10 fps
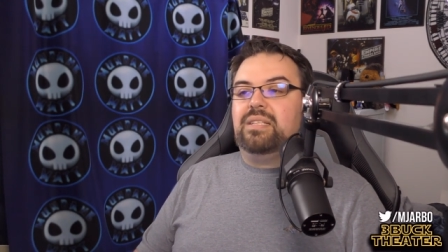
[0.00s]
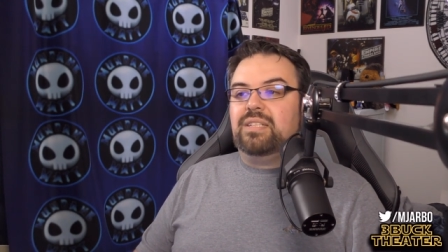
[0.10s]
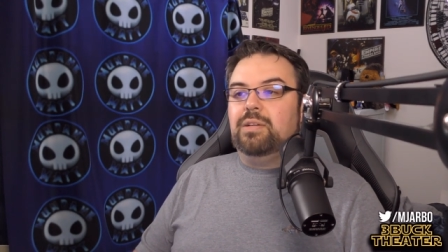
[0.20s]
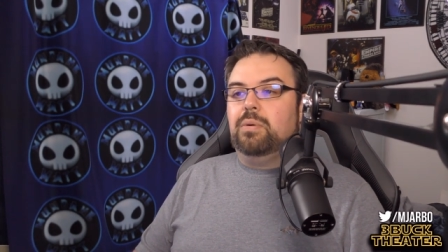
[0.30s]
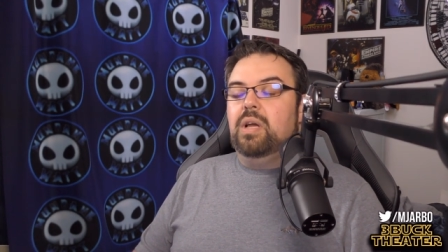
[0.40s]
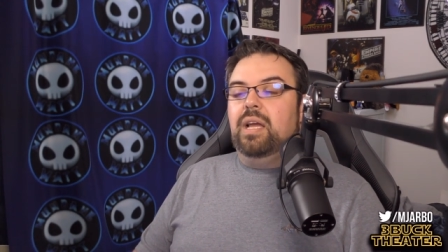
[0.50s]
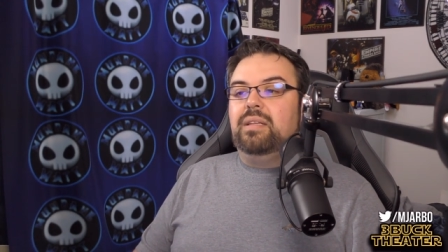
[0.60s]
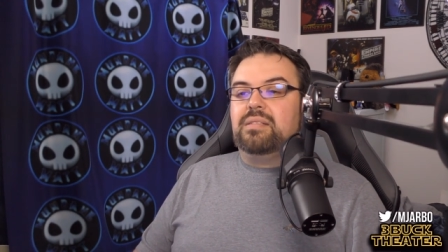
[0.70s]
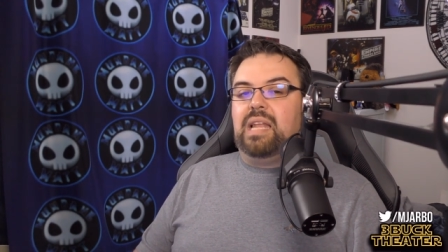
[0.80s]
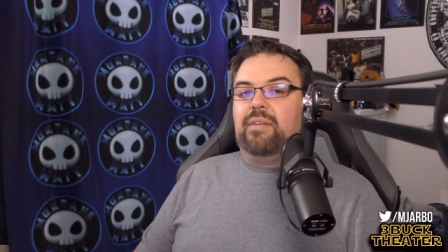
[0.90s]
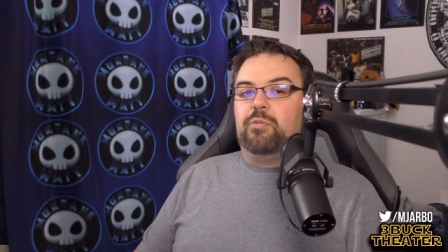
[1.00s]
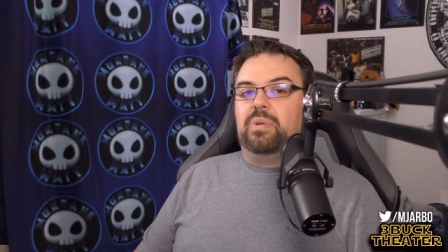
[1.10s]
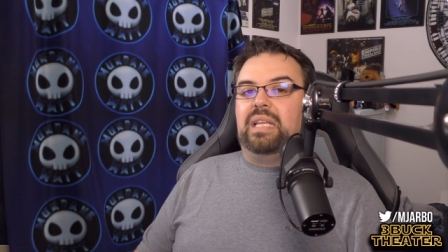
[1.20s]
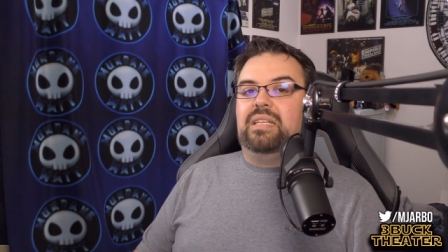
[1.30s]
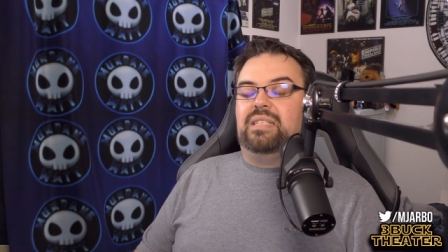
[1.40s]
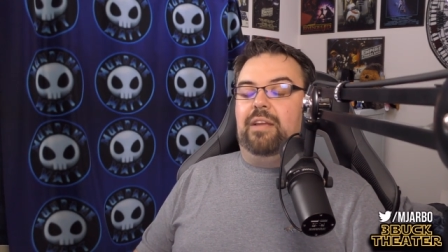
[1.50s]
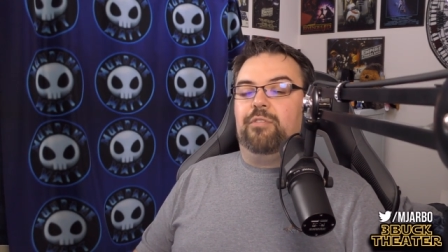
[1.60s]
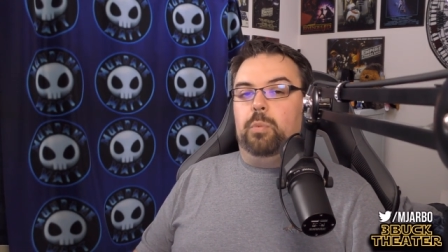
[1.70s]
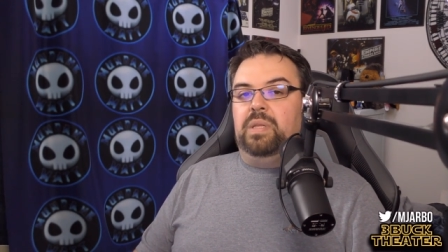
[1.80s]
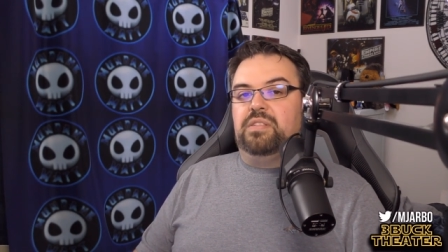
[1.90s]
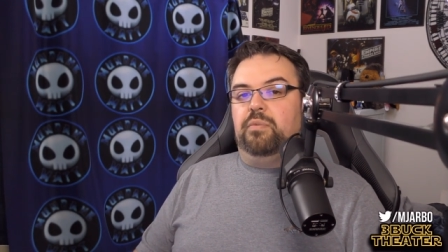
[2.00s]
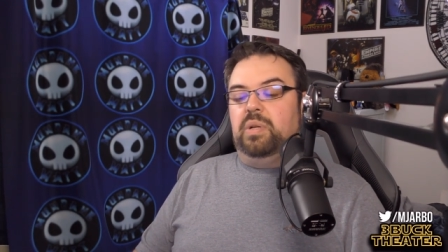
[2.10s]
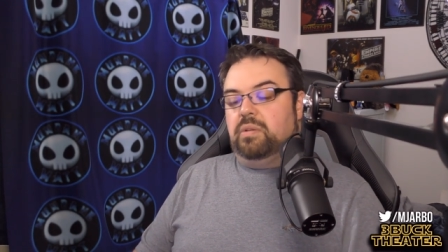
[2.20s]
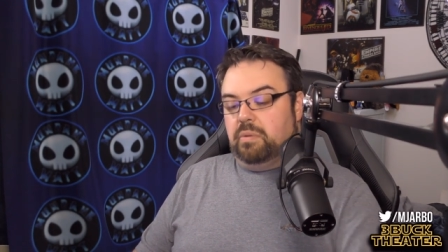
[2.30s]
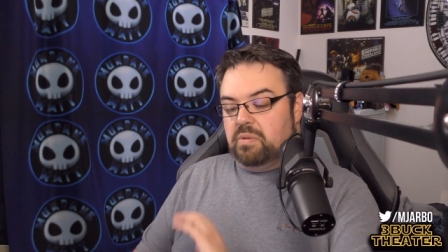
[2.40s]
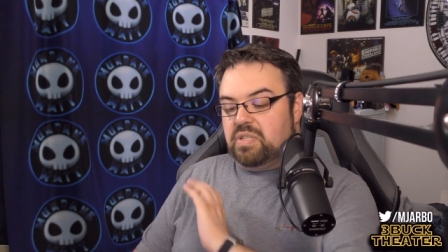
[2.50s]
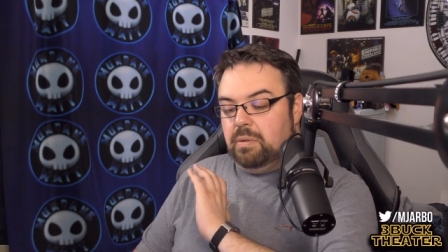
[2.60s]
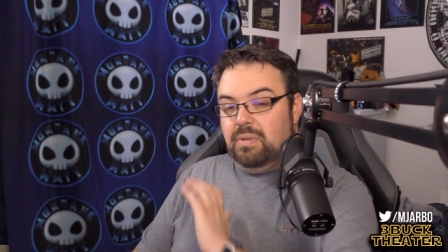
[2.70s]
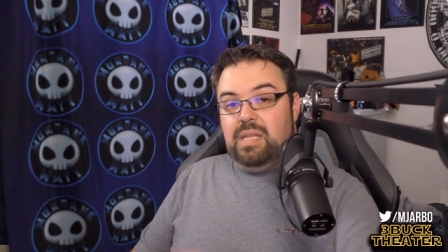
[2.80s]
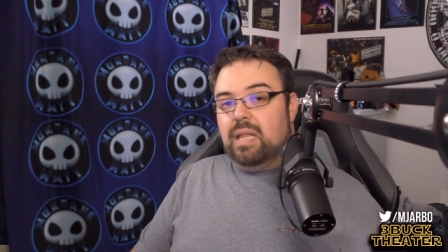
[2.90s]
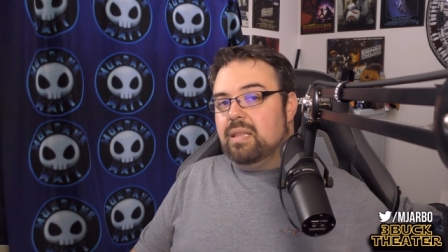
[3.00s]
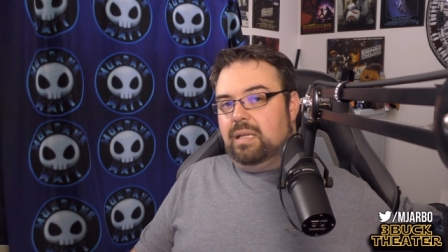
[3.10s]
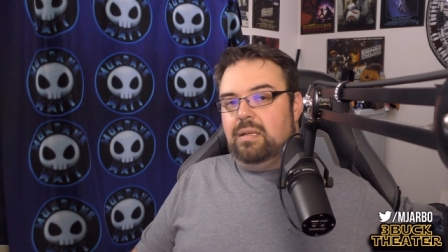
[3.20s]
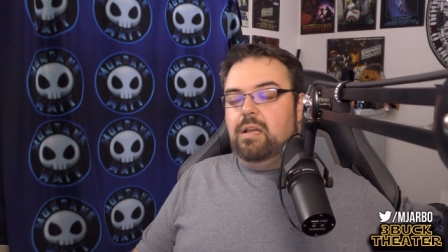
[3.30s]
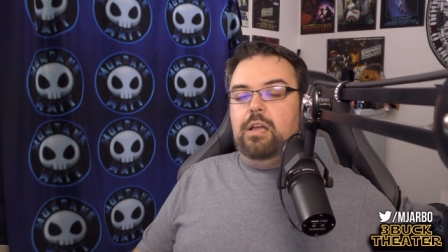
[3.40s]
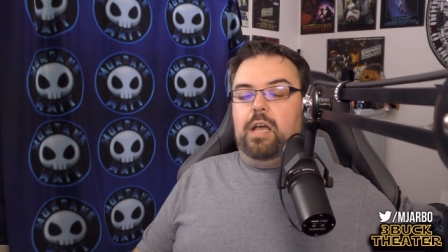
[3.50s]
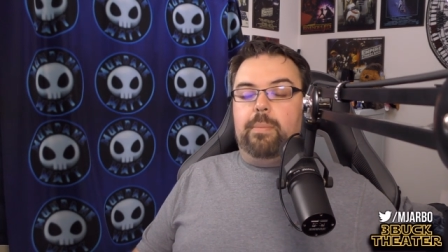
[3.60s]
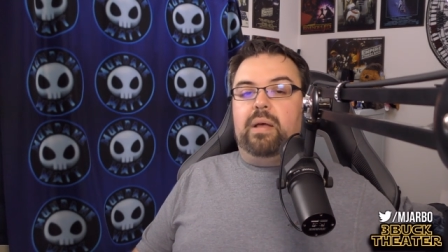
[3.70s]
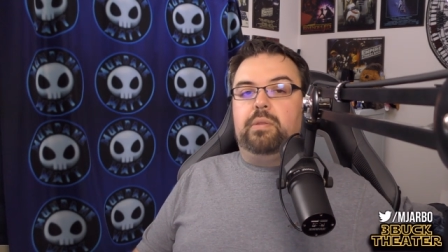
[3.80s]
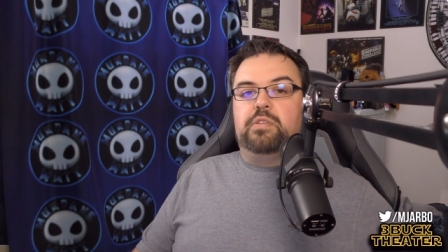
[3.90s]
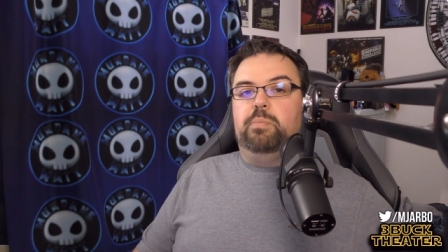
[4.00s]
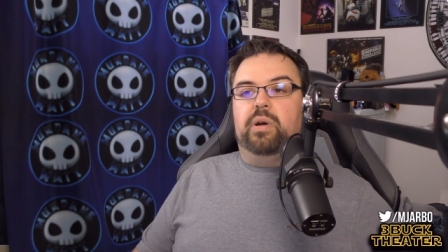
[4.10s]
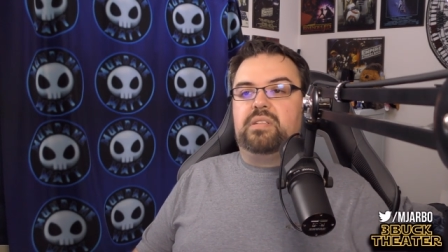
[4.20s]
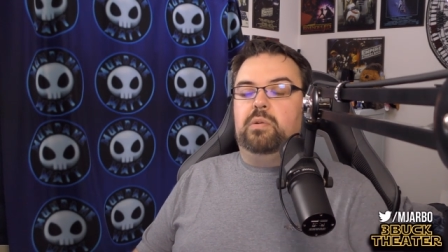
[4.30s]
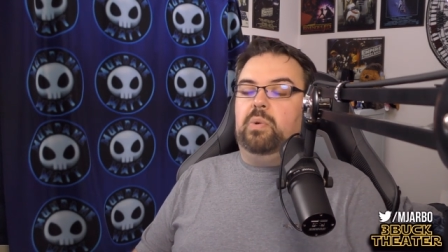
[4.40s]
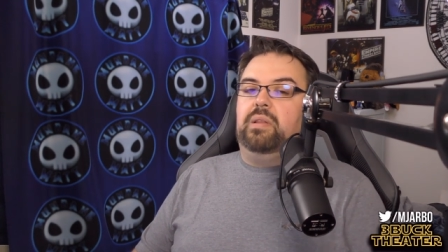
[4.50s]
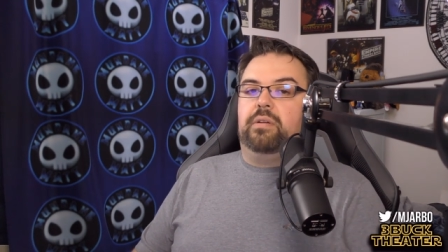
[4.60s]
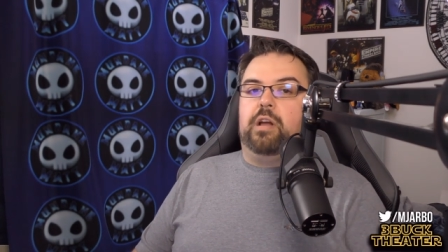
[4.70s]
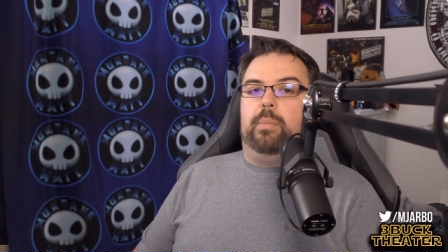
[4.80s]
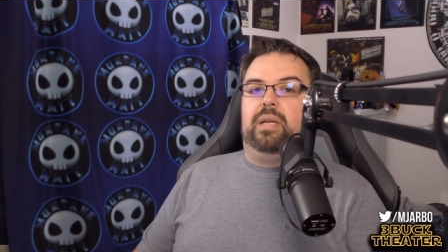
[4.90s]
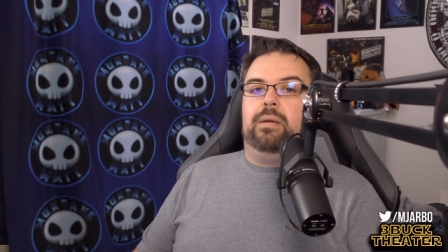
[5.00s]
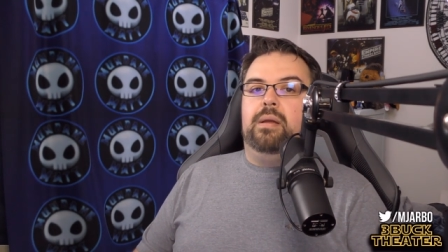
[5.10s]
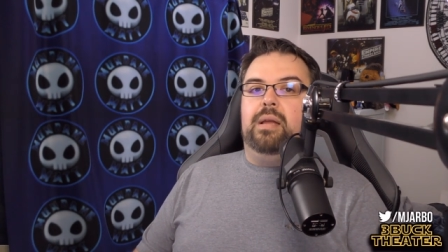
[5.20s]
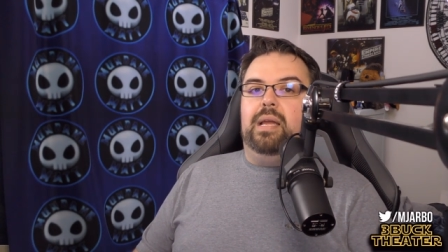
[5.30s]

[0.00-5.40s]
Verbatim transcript: He still doesn't have a release date for Winds of Winter. There's still nothing about those books and when they're coming.